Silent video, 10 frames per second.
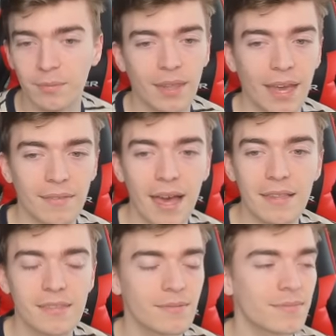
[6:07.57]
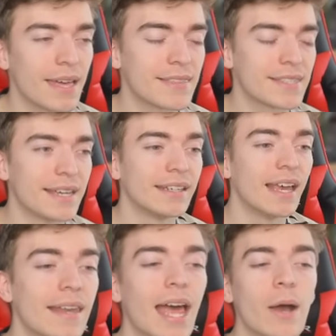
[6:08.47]
that's it.
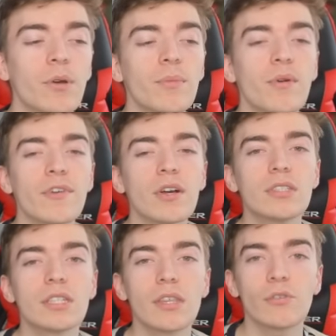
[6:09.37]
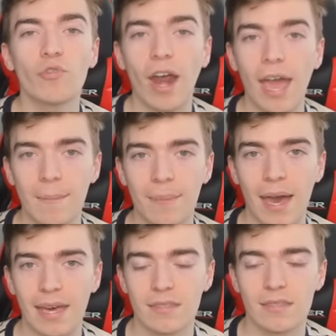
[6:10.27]
Now we're moving on to the rare
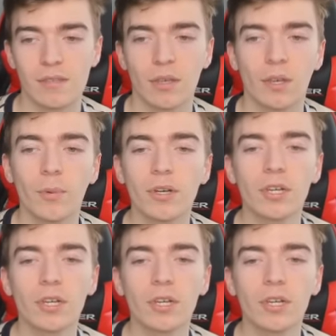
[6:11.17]
pets. What